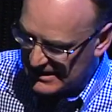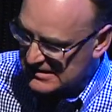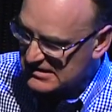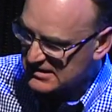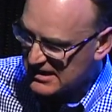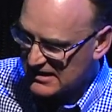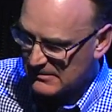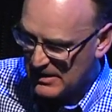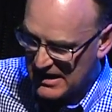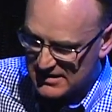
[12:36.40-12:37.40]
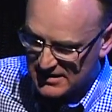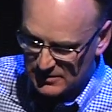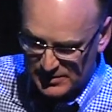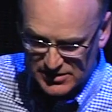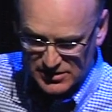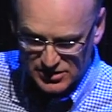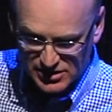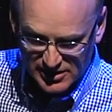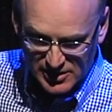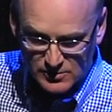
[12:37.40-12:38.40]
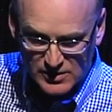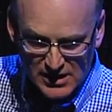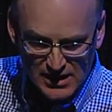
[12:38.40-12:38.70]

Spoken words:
is to take a band-tailed pigeon genome